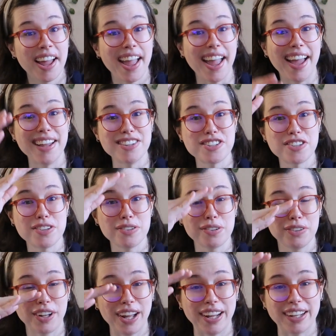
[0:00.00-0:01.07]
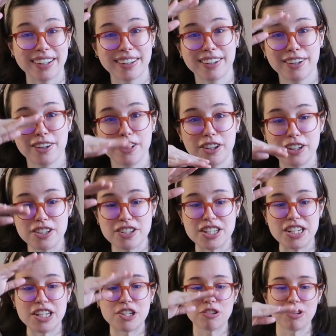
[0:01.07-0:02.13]
and to like
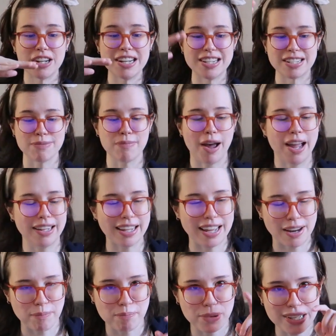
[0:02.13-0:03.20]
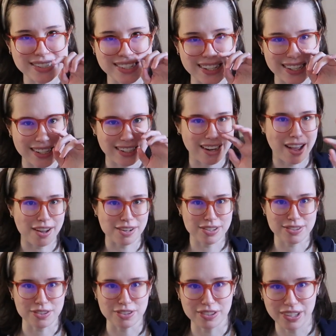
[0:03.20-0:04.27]
decrease my like buzzing,
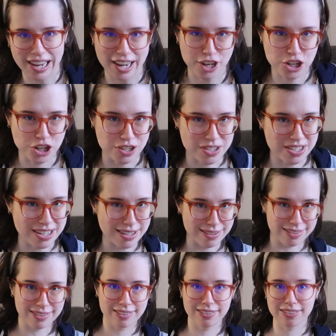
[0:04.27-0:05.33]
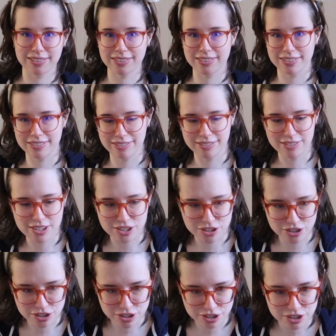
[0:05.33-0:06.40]
hustle, anxiousness,
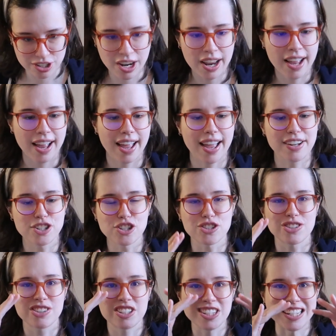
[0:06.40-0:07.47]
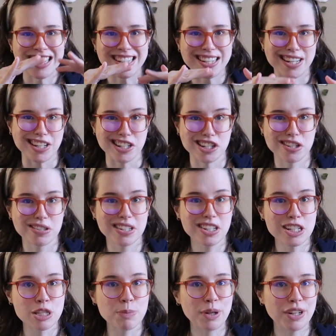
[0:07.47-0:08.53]
and just sink into the
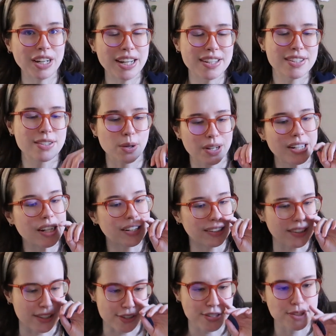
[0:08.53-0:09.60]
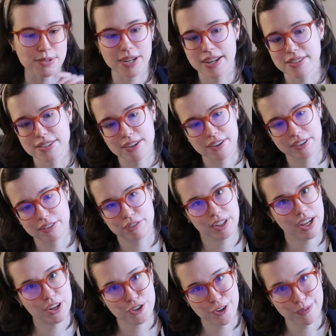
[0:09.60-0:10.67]
experience. So I need at least 2 days on a
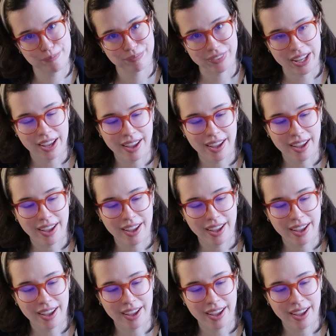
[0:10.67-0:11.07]
vacation.